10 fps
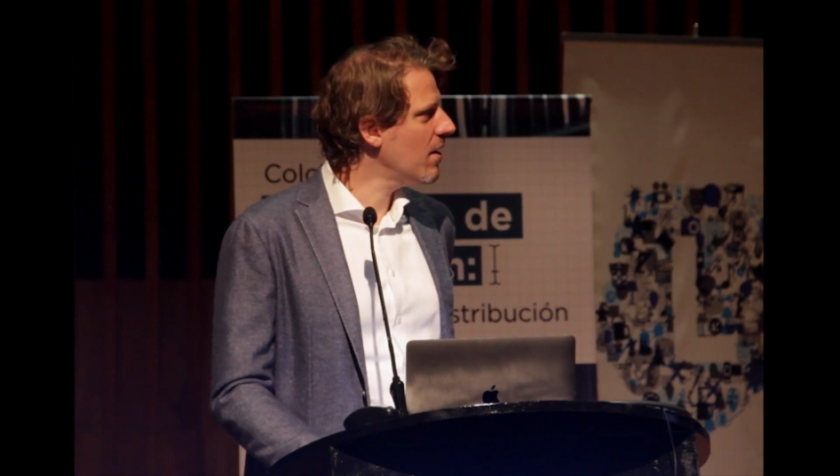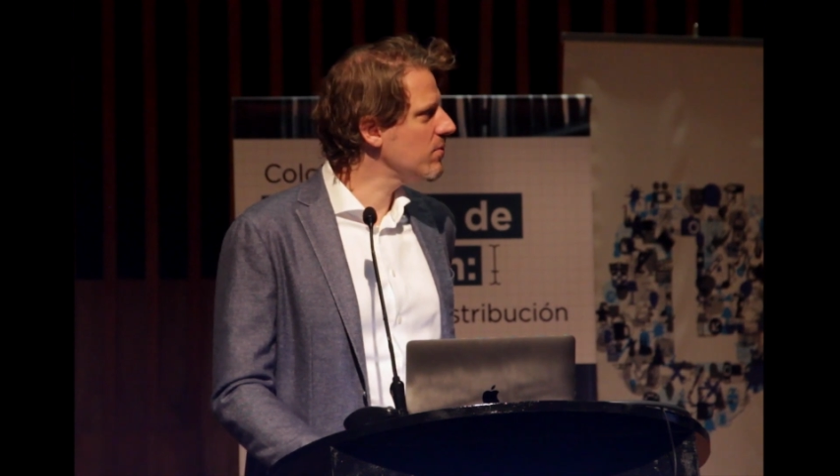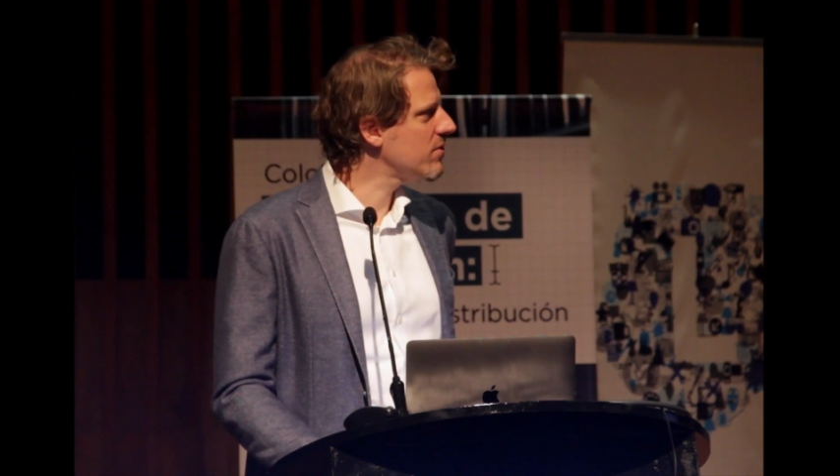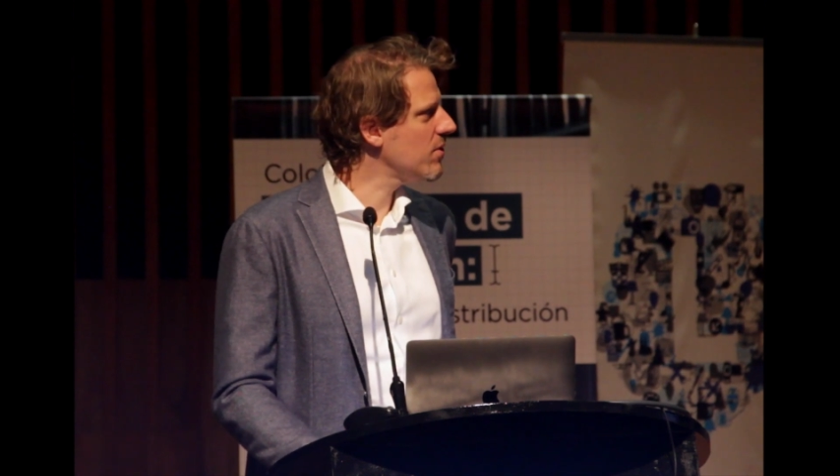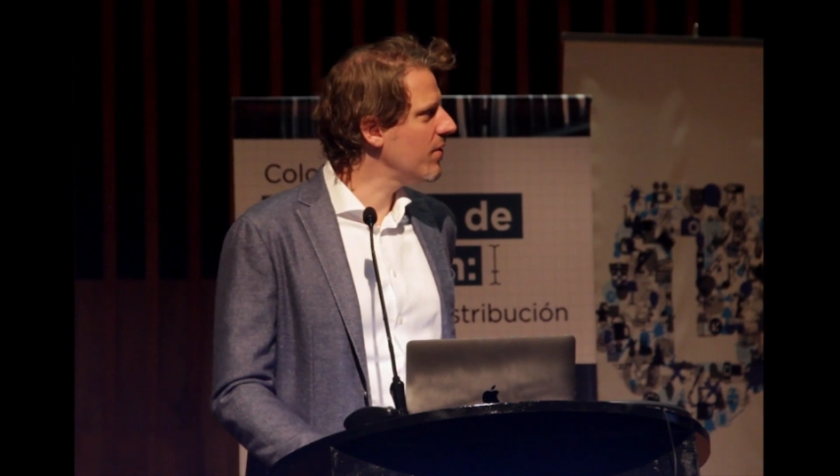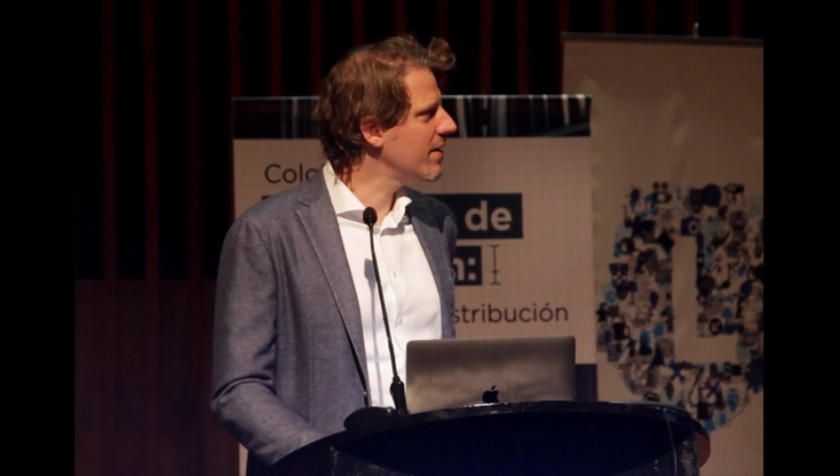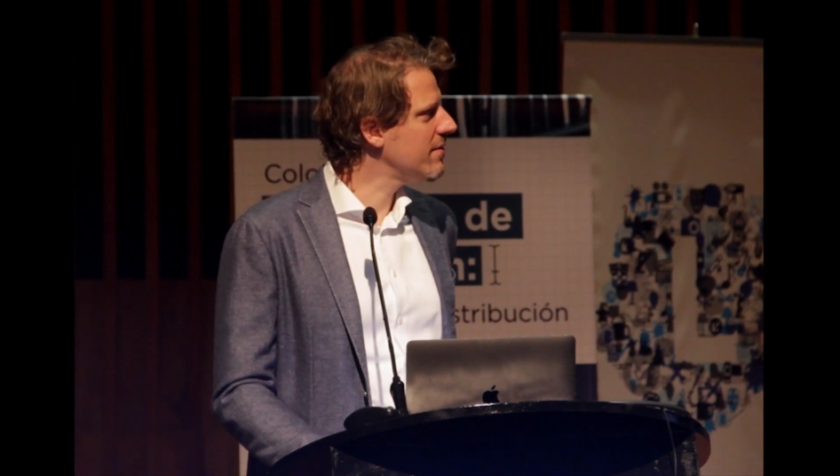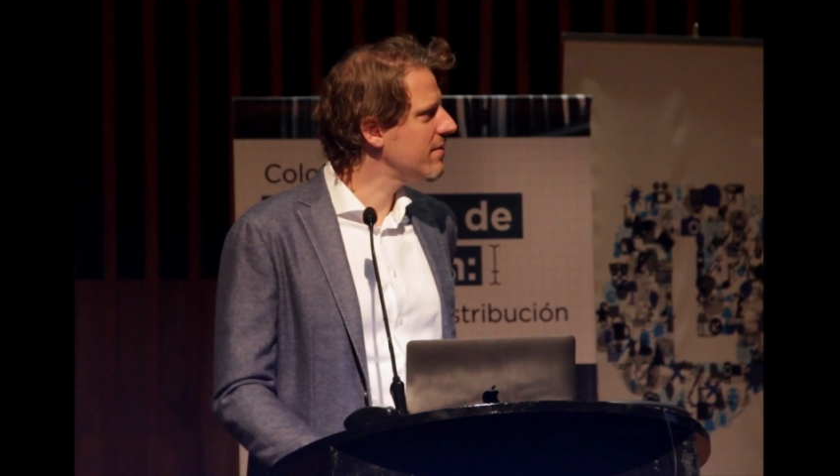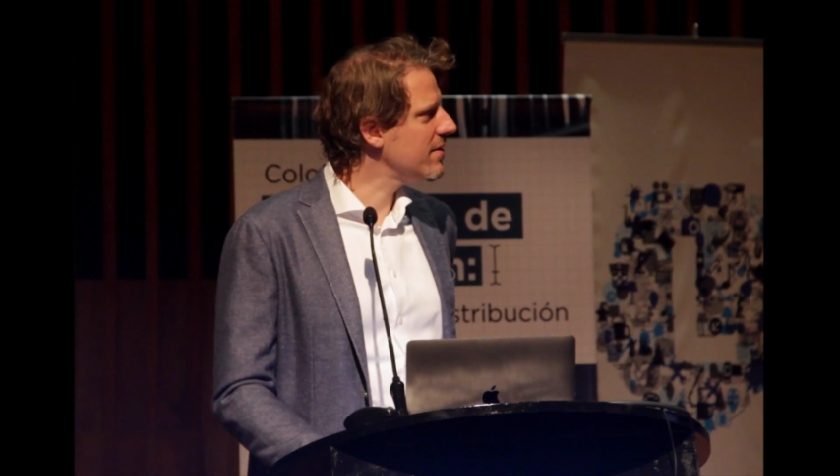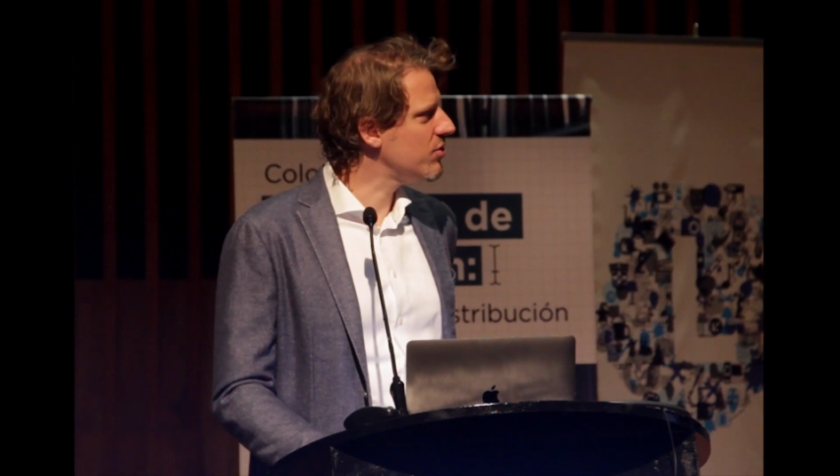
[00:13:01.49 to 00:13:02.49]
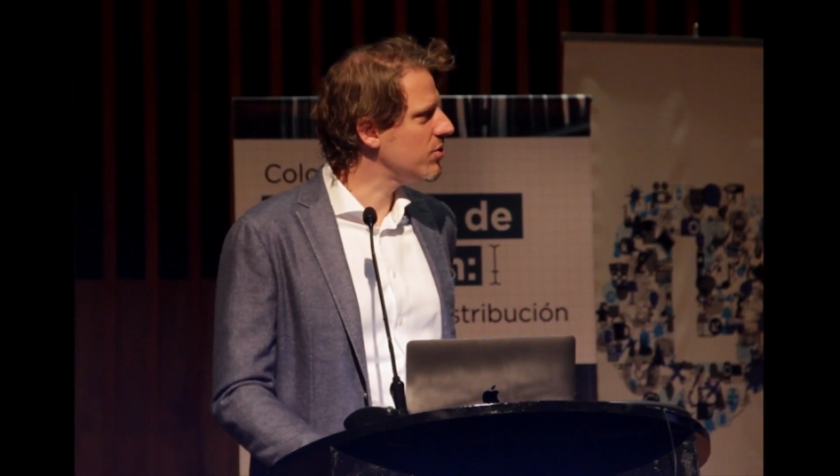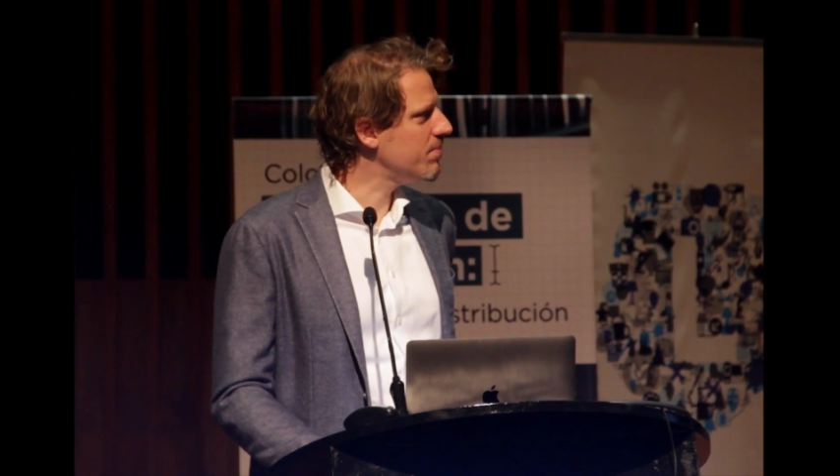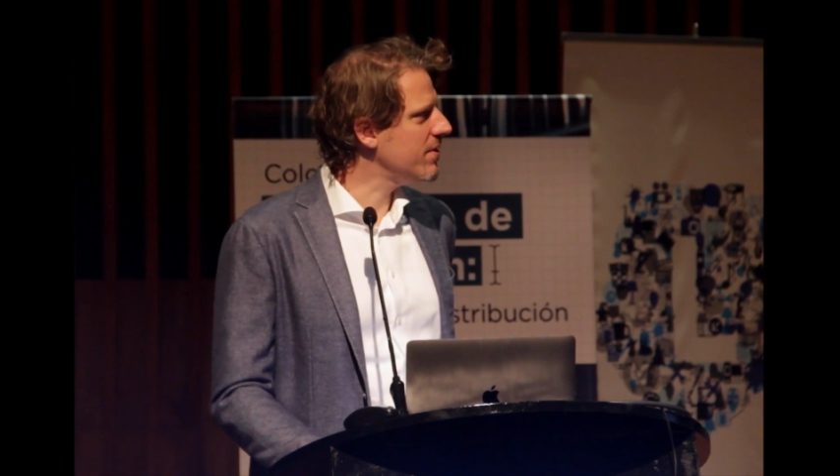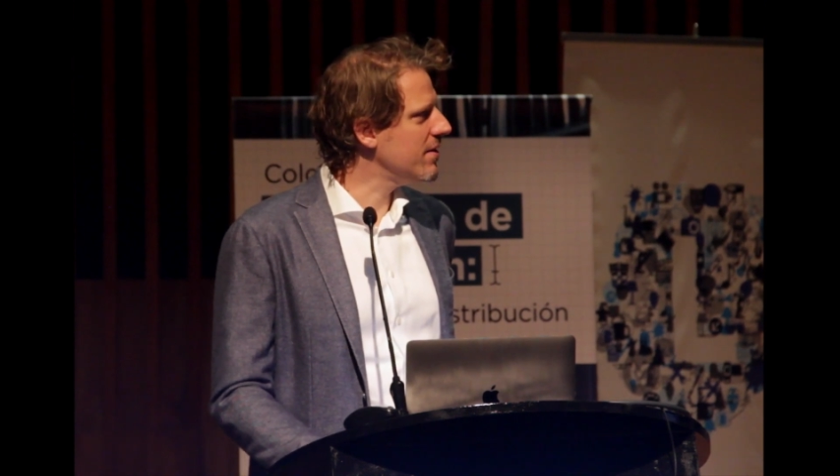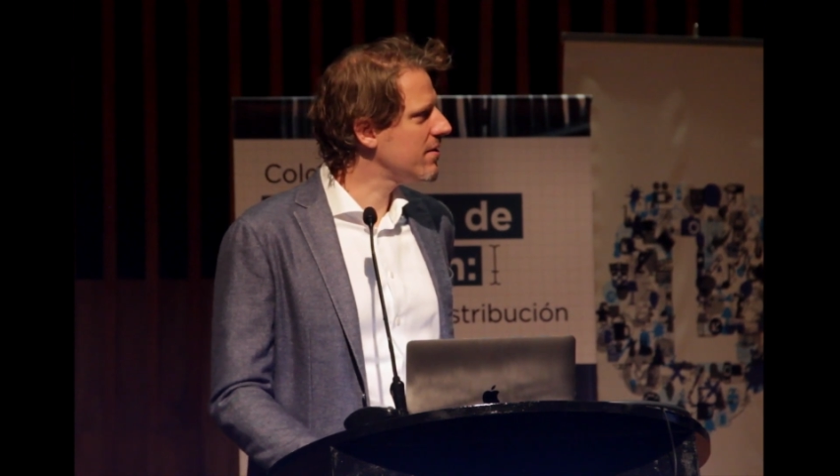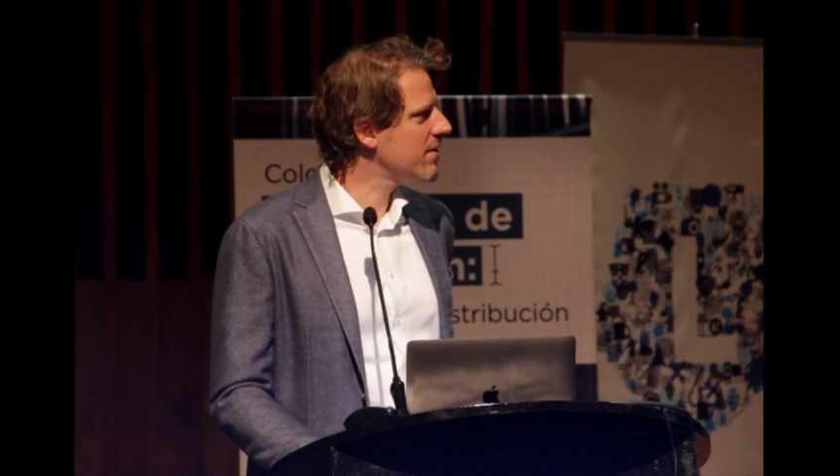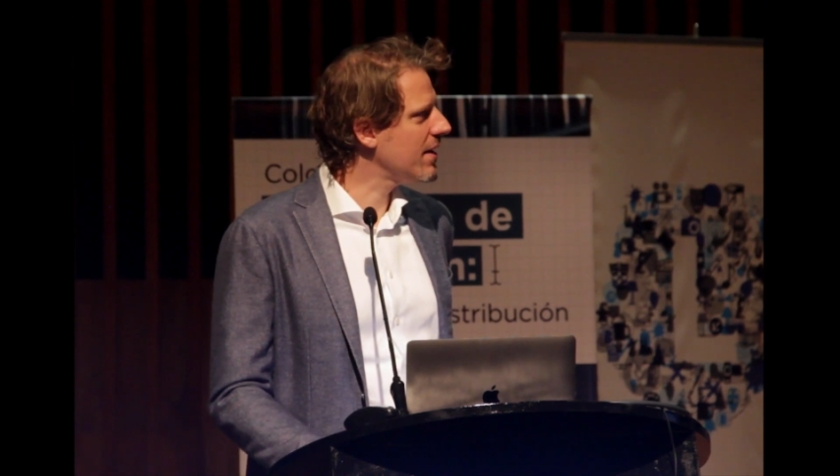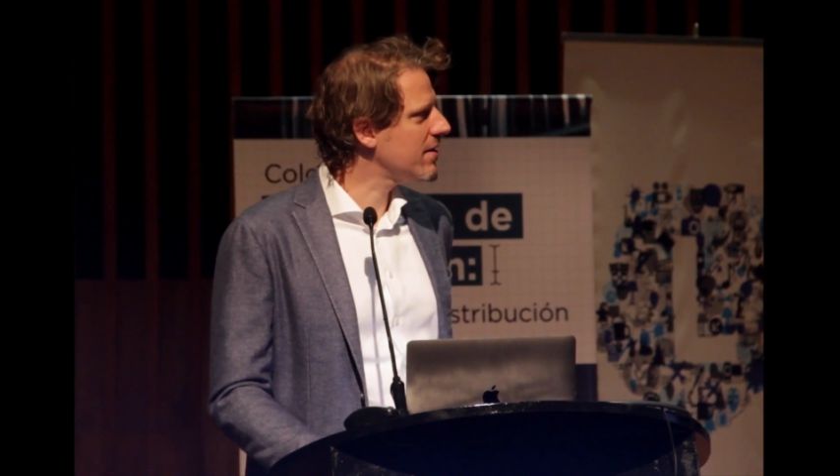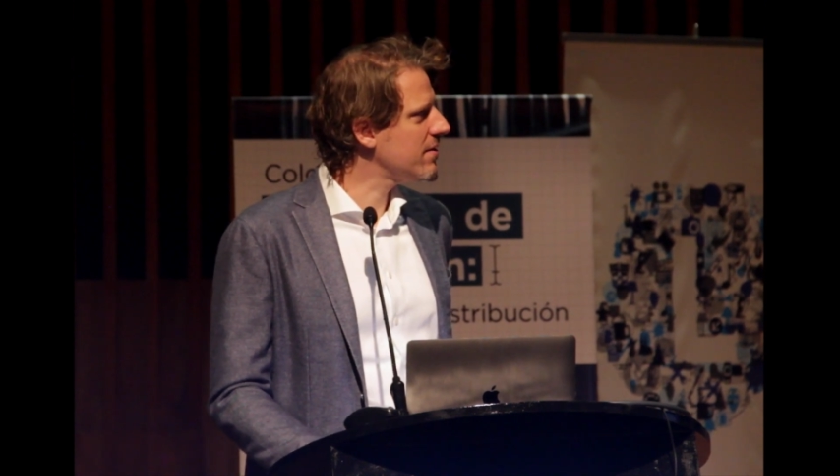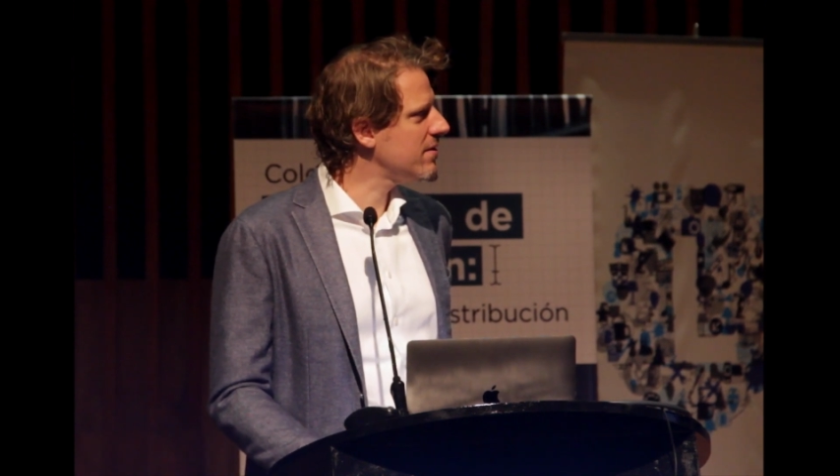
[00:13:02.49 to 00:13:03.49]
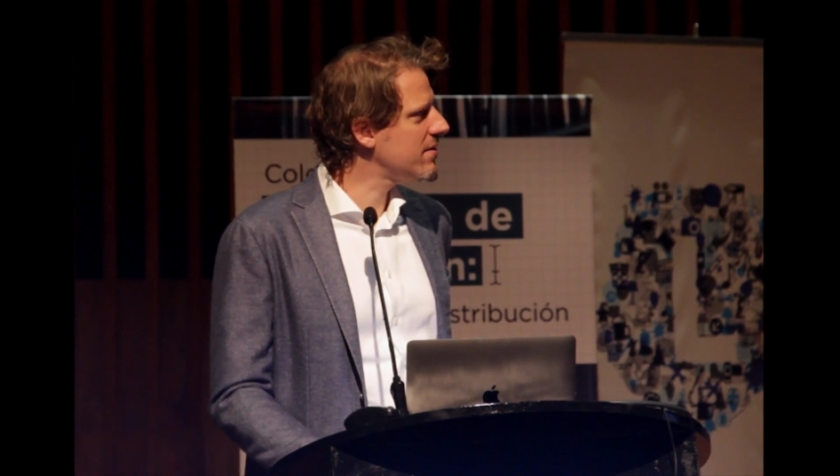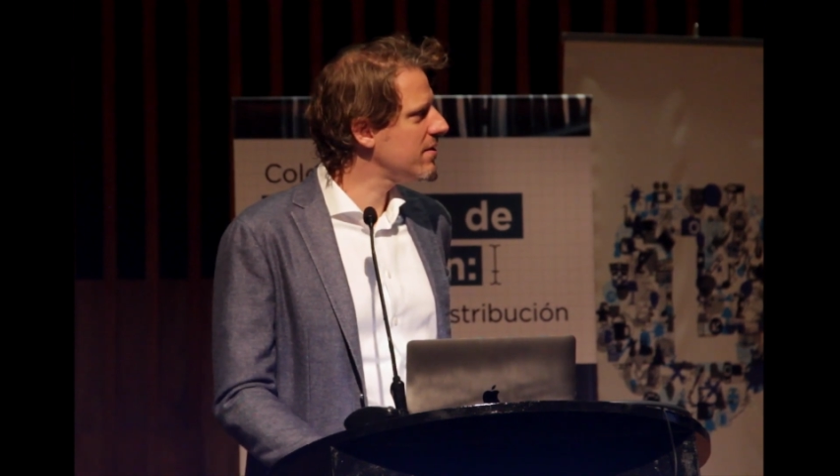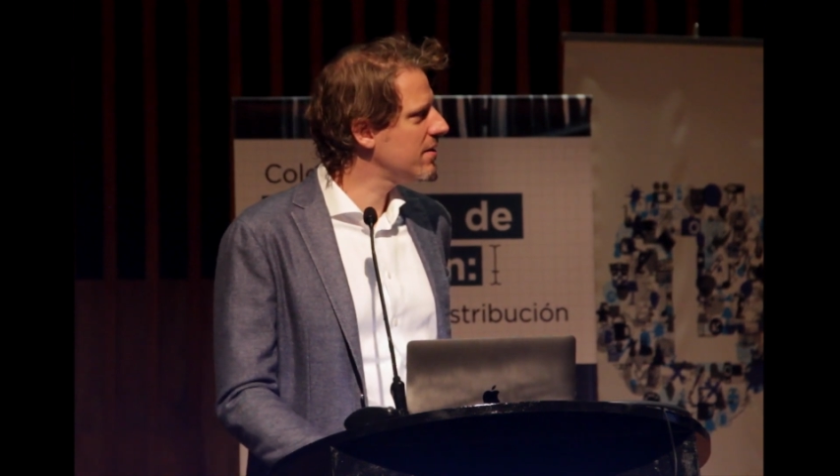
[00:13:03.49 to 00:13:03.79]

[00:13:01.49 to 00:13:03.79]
Oh, sorry, this should be like this.